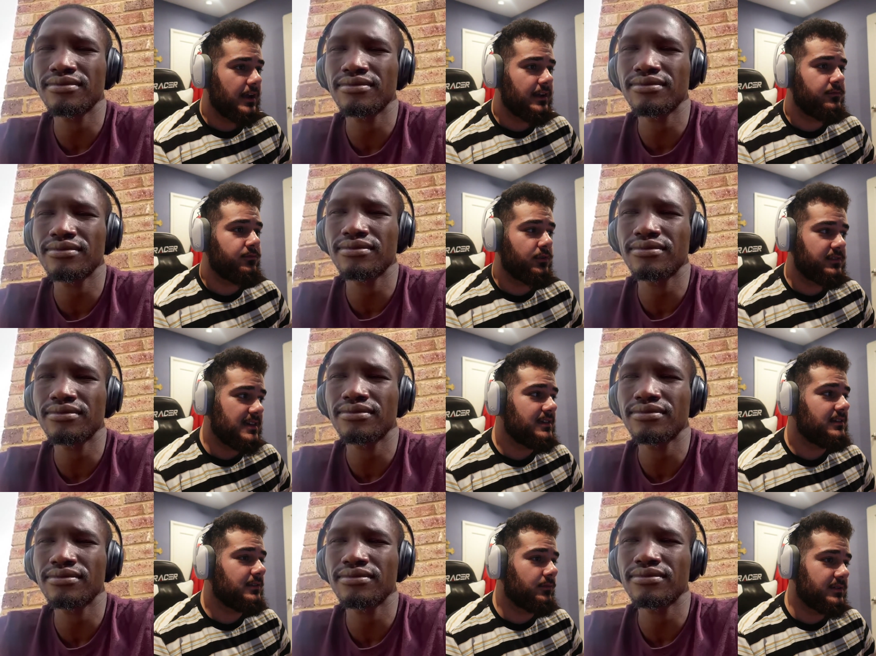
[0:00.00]
Speaker 1: for
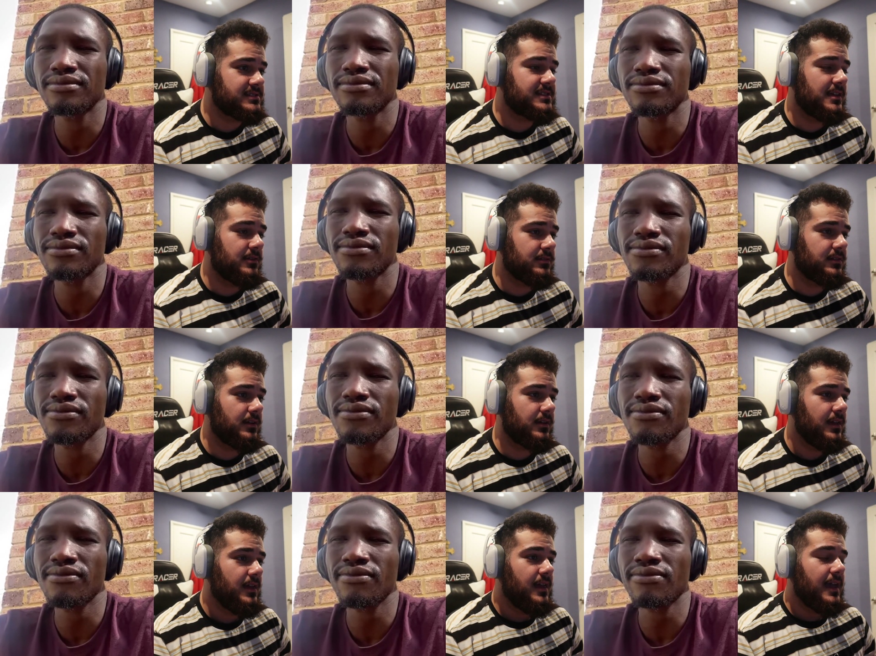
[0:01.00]
taking the risk that you took
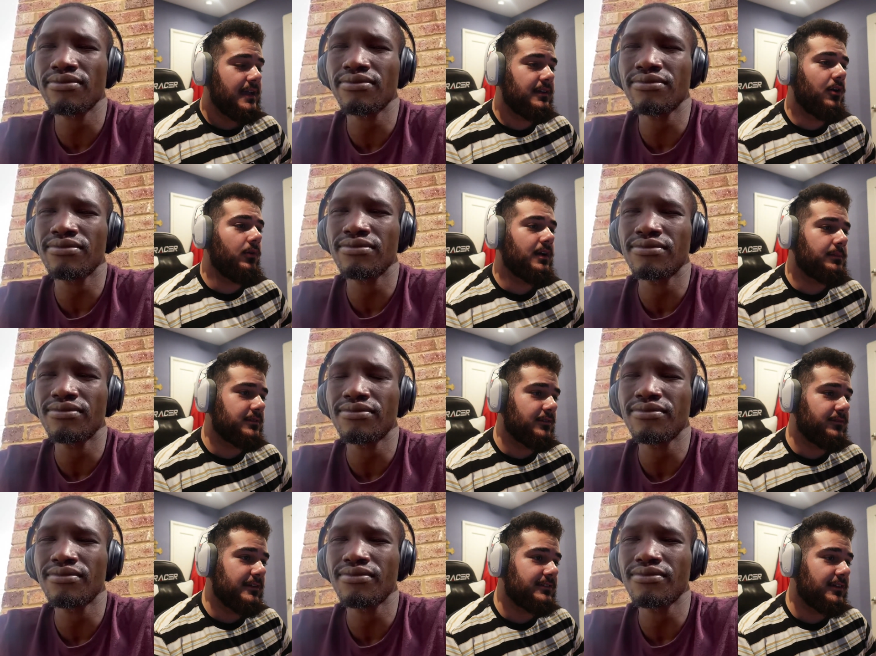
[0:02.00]
in going up to
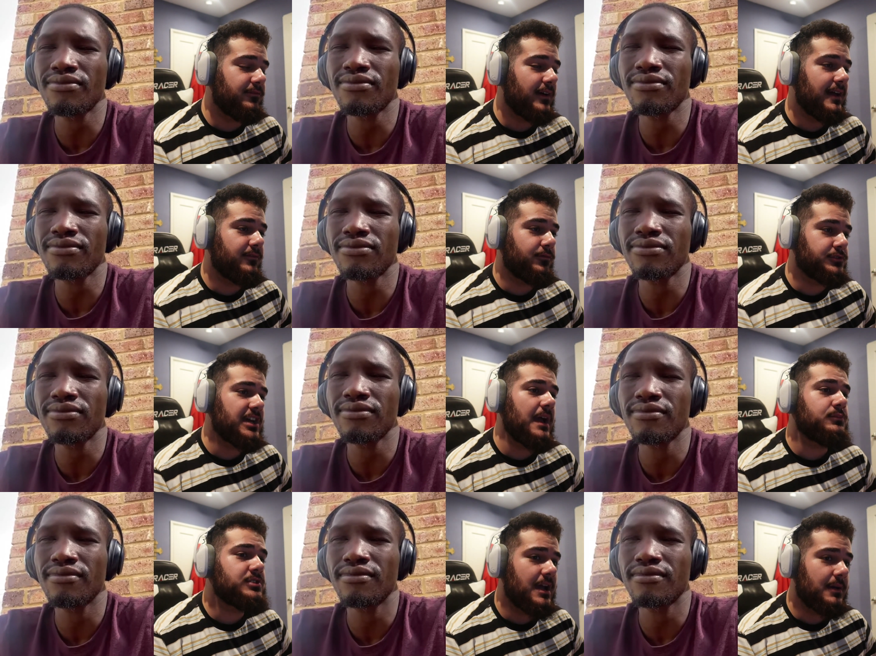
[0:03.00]
55 for champ
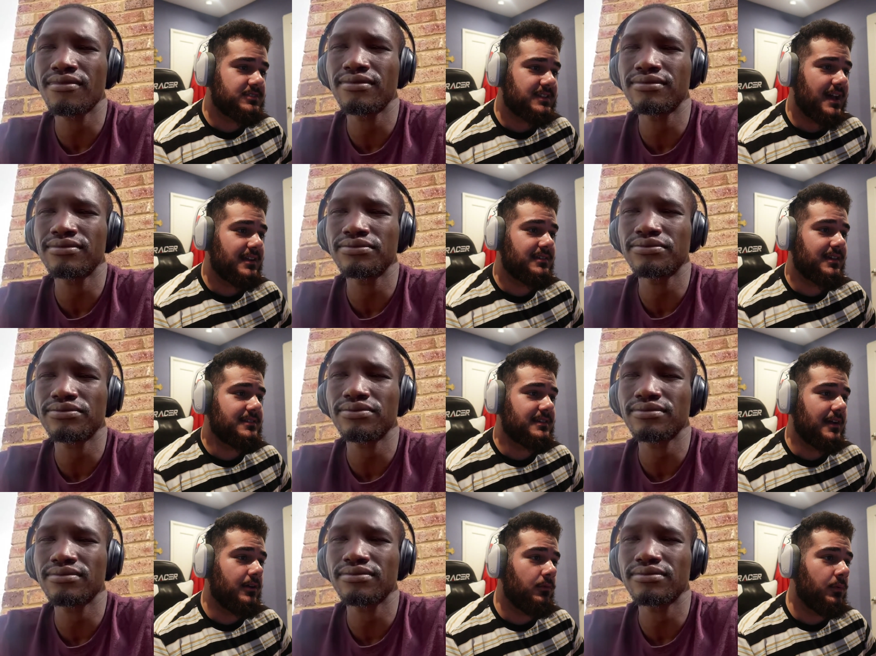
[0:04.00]
champ status against
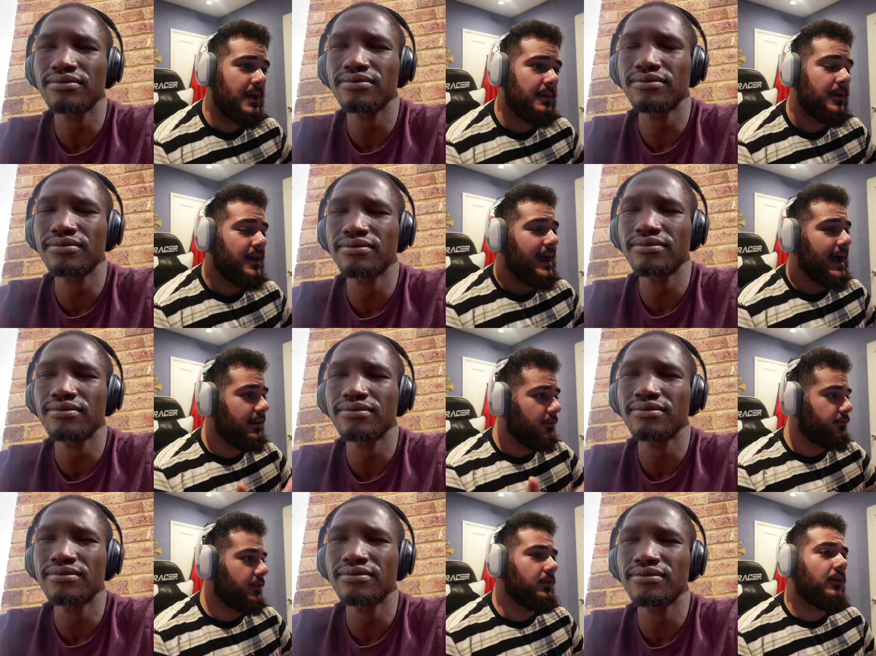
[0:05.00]
Harry Webb. I know
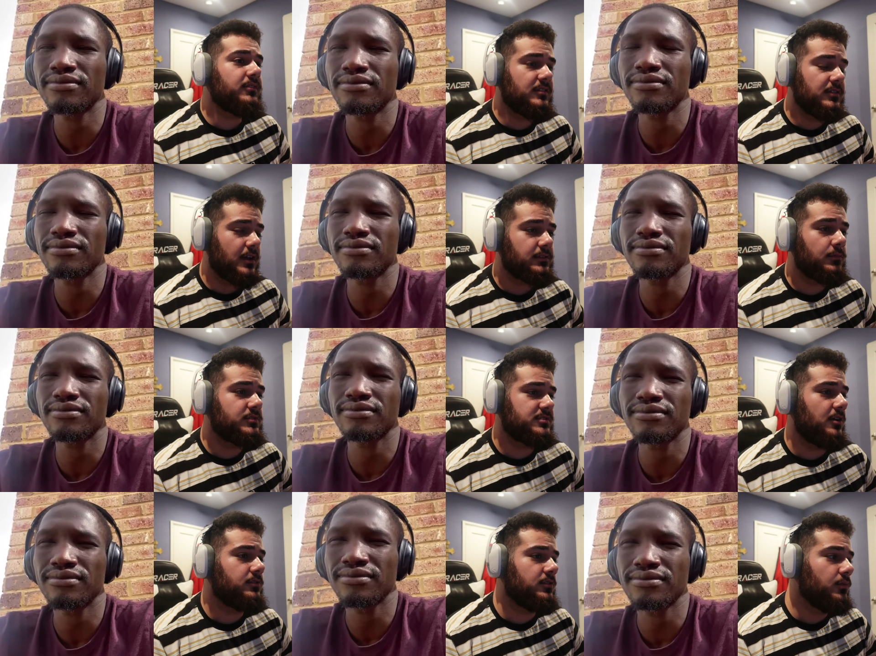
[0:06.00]
for you, obviously not the
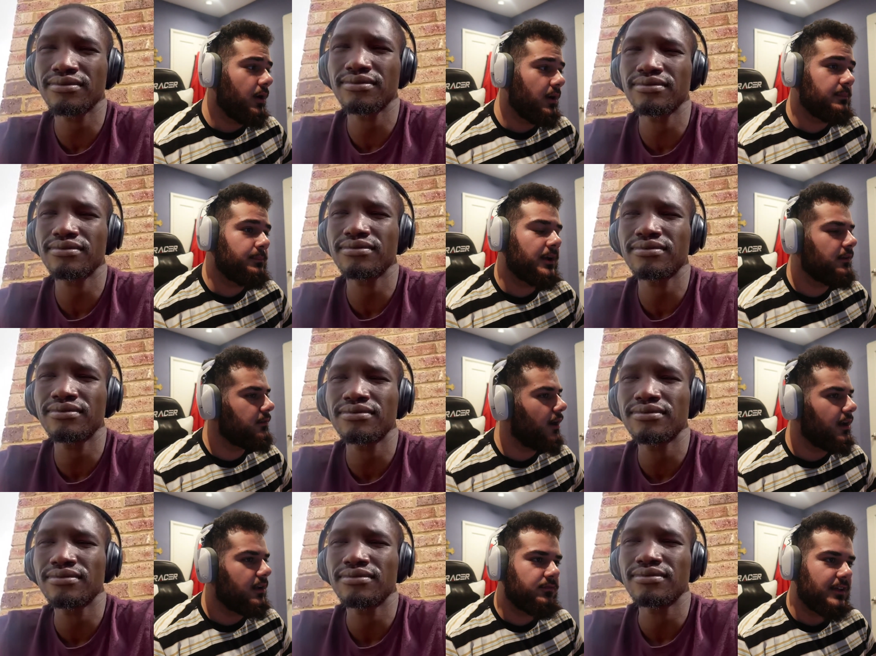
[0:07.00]
result you wanted, but a lot
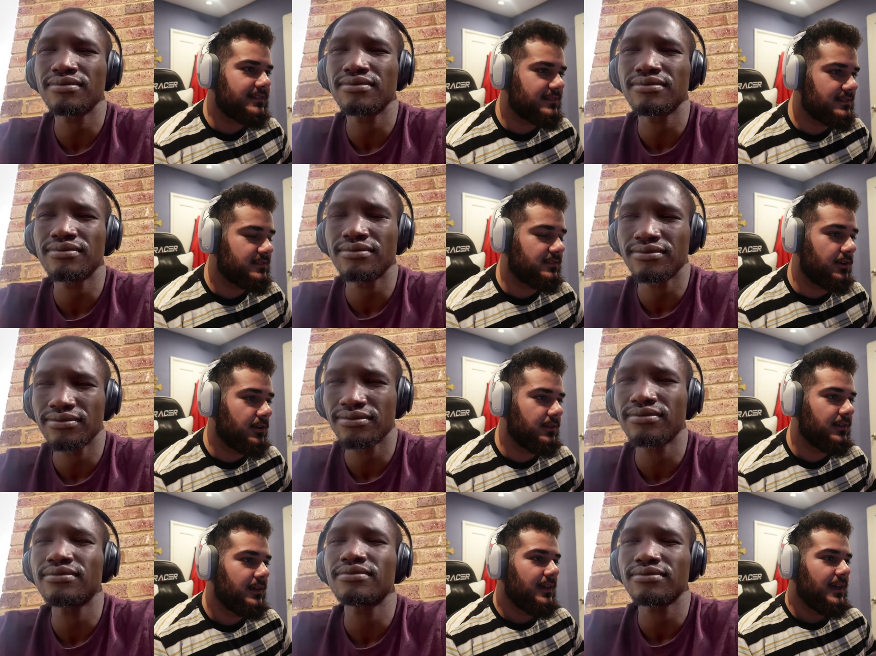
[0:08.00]
of lessons
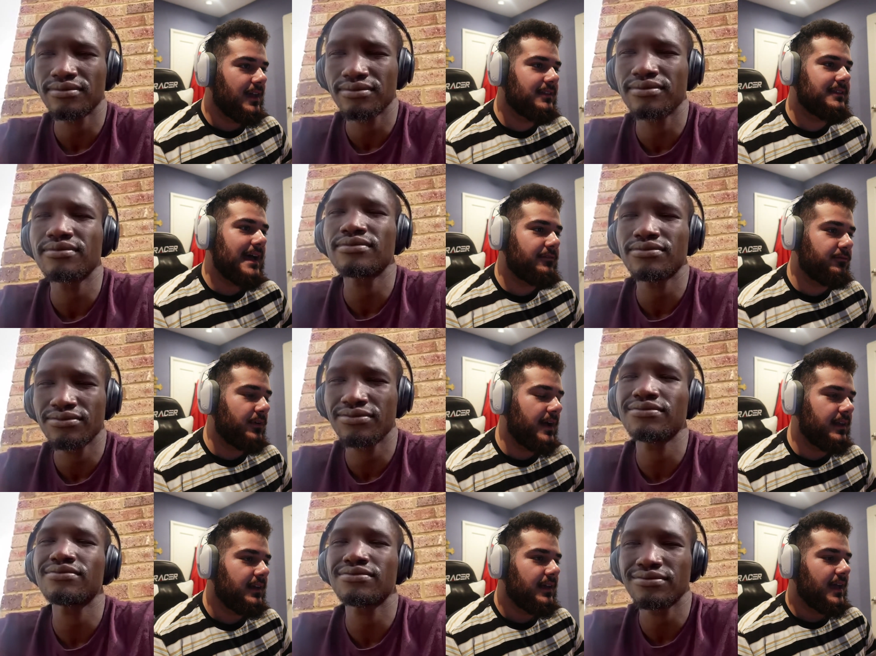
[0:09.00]
learned in that
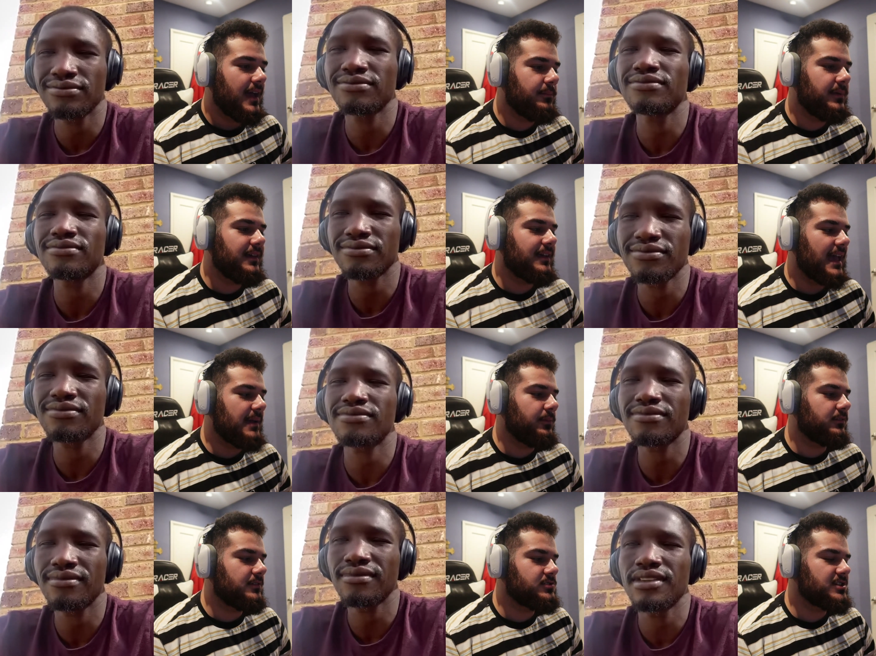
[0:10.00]
fight and being able
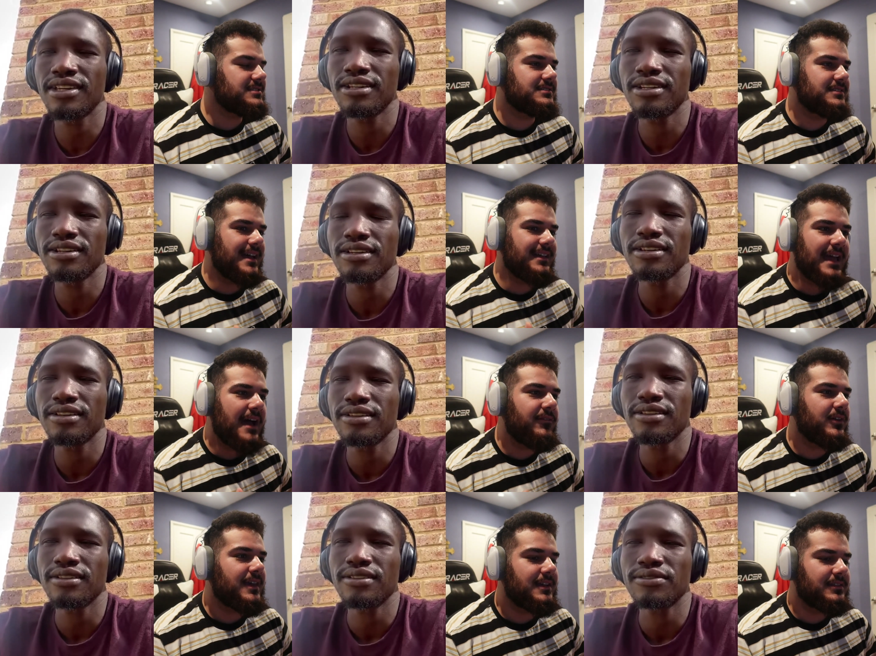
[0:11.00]
to just
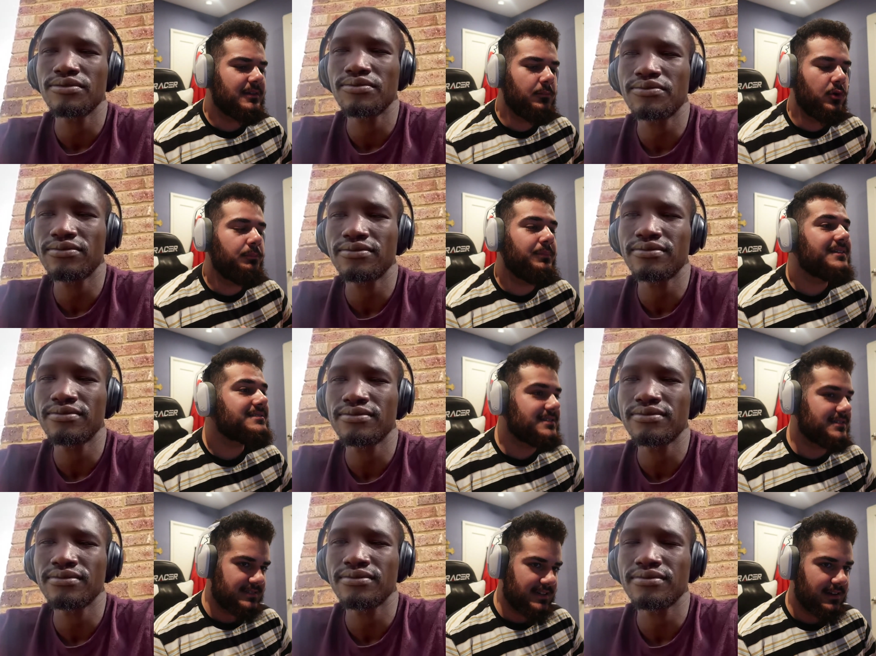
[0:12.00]
navigate the more
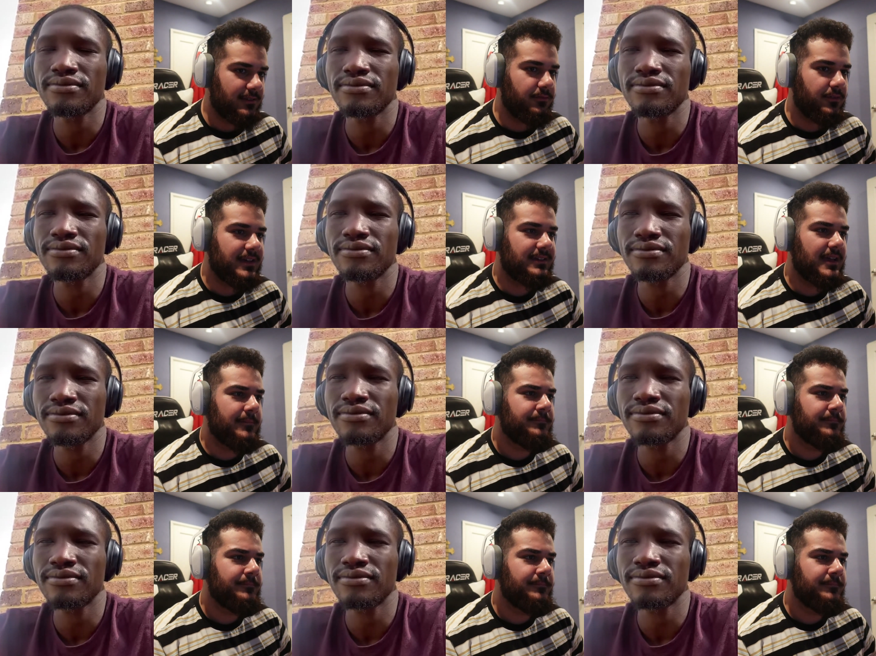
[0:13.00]
business side of the fight game.